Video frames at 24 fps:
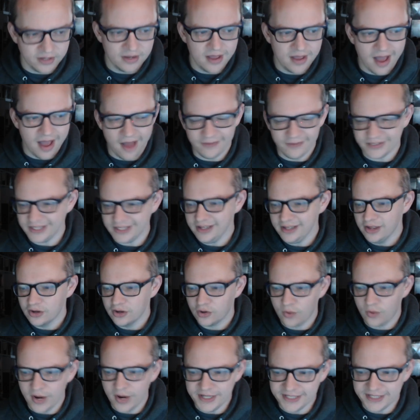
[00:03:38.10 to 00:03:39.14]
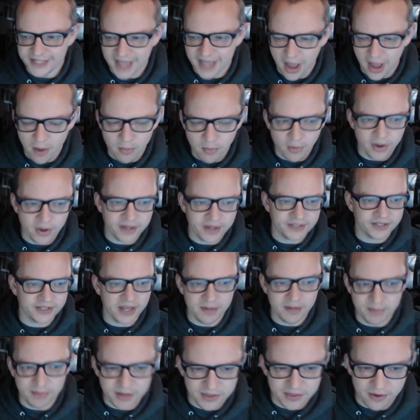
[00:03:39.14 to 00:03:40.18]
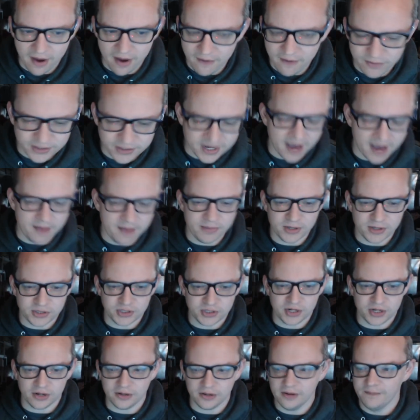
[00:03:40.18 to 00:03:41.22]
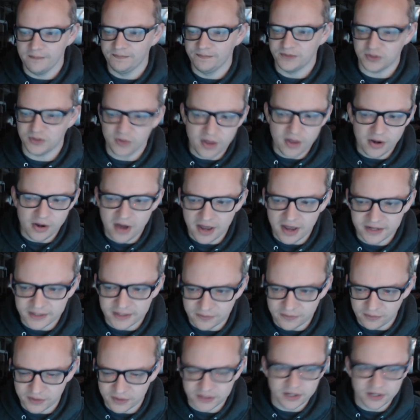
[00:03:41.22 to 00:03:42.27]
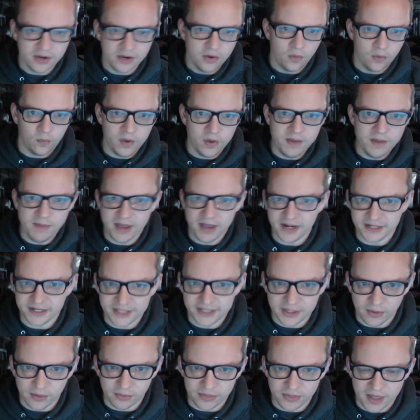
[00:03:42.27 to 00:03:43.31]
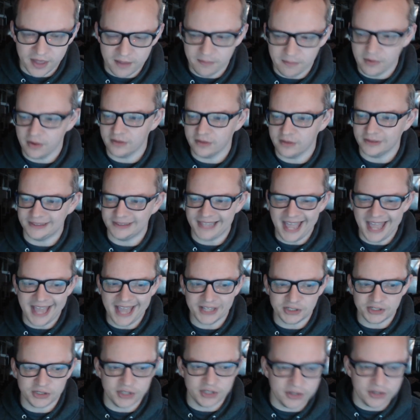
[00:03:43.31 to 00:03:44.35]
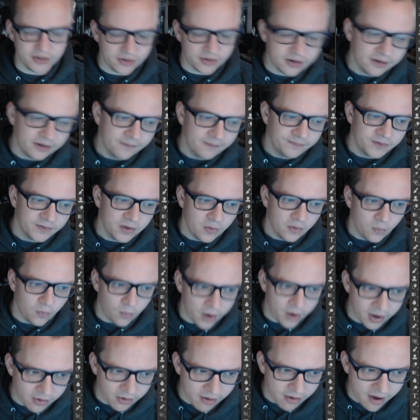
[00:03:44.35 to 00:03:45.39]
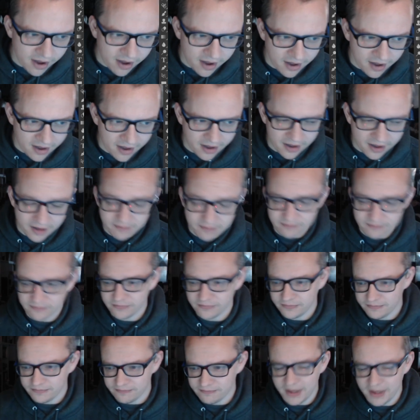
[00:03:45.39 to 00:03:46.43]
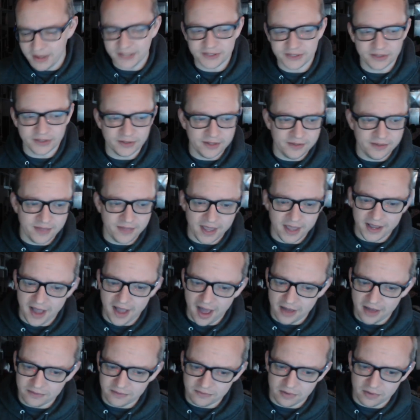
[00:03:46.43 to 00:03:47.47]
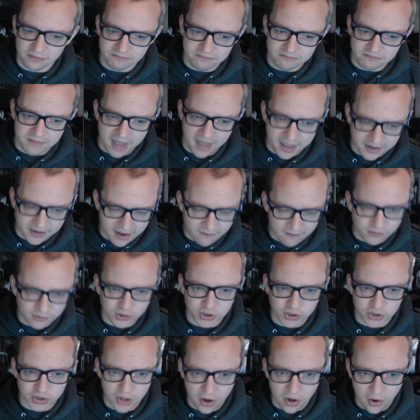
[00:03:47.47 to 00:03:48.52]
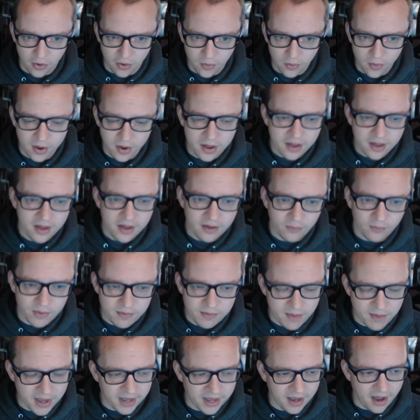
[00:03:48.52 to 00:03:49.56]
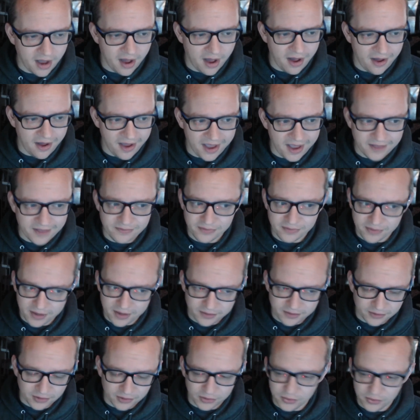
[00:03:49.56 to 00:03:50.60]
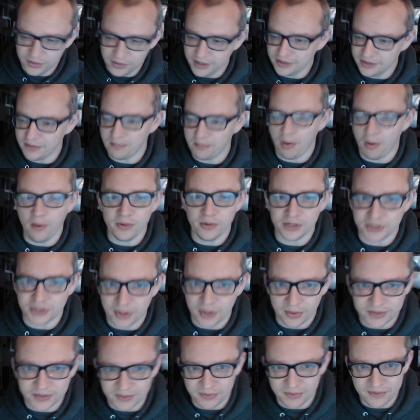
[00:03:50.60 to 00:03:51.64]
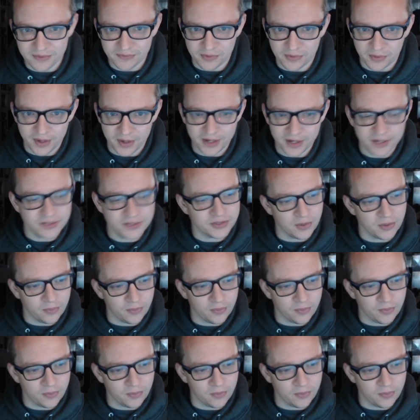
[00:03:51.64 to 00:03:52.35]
obviously, Crazy Cowboy is going to be there every time this year, so they're not different. We made a deal with them last year where basically they got in every show we made, and including the bonus shows that we've created, so